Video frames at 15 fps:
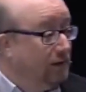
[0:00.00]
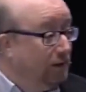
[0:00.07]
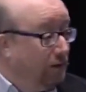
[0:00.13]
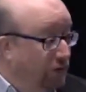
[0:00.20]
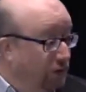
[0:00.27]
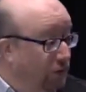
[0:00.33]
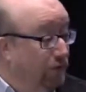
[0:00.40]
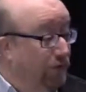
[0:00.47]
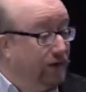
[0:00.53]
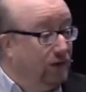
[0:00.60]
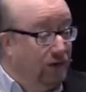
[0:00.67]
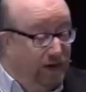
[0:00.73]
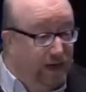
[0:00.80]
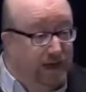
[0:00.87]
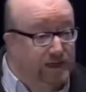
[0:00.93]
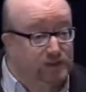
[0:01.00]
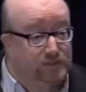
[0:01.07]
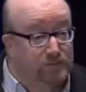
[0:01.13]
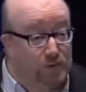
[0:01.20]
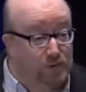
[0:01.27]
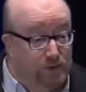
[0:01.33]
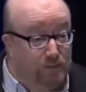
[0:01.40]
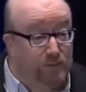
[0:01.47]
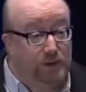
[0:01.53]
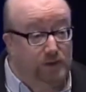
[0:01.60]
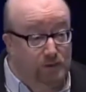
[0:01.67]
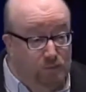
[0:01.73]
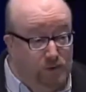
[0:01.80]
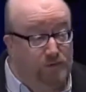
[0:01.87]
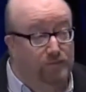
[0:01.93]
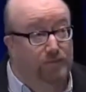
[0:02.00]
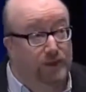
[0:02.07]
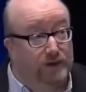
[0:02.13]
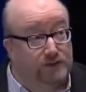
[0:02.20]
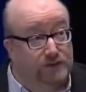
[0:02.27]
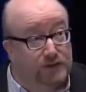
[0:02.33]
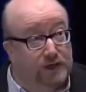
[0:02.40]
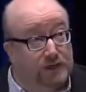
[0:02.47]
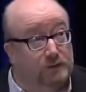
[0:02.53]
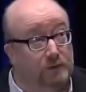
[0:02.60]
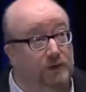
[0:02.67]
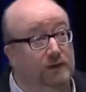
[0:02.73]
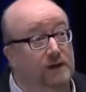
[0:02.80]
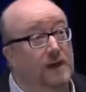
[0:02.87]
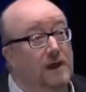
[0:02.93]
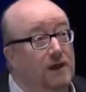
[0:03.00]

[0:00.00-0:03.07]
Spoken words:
on all that God has for you and you will face judgment